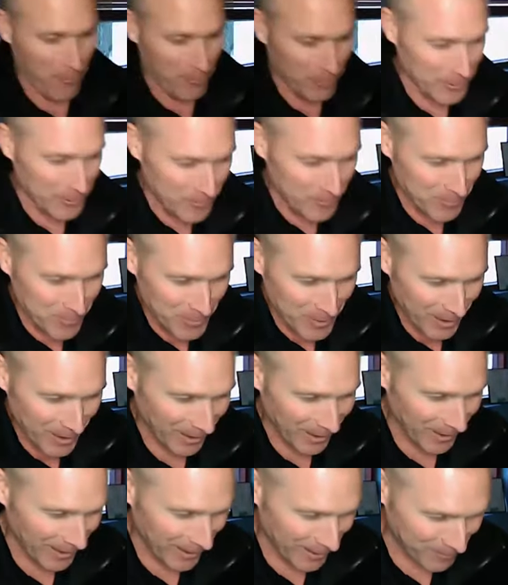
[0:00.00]
over.
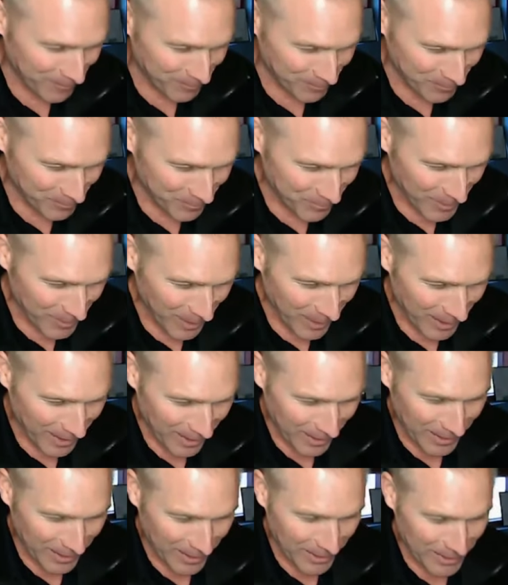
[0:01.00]
Um,
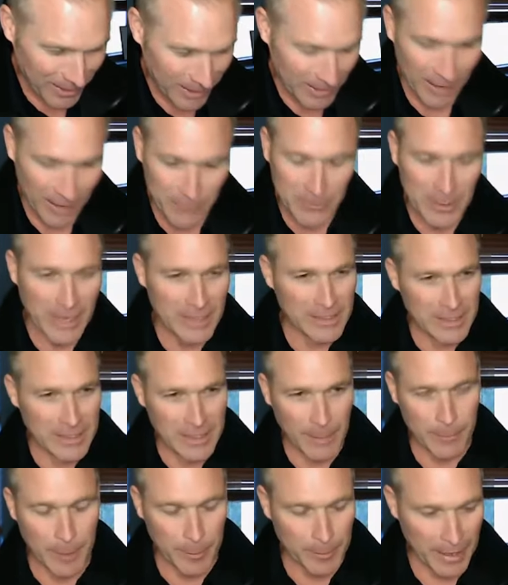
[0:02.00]
uh, FDIC
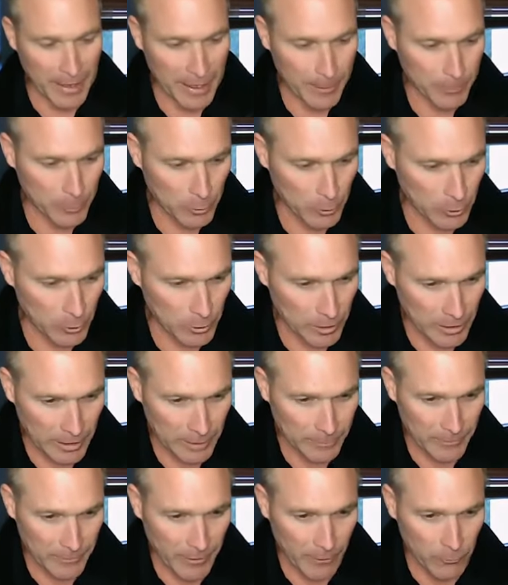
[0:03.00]
is coming up in April.
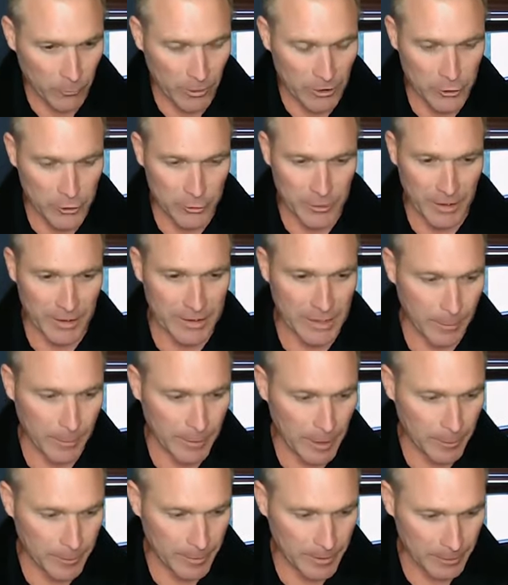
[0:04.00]
Um, if you haven't registered it's
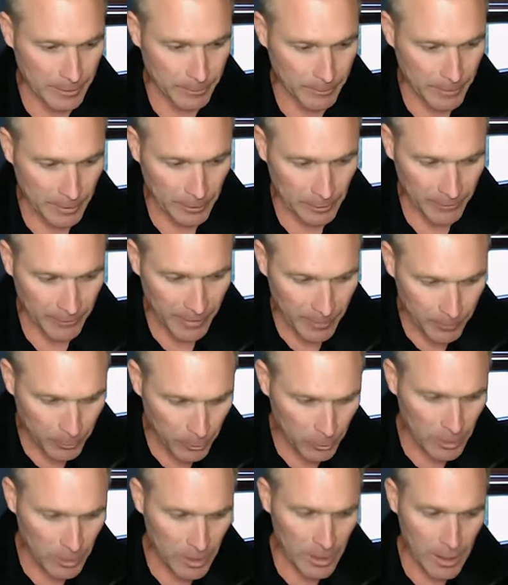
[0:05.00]
coming up uh, middle of
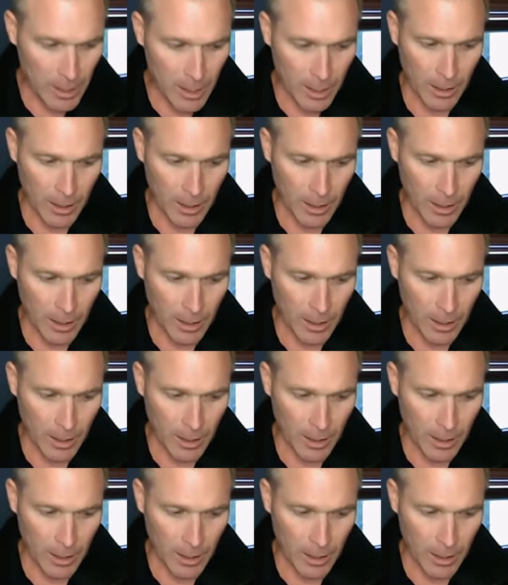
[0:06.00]
April.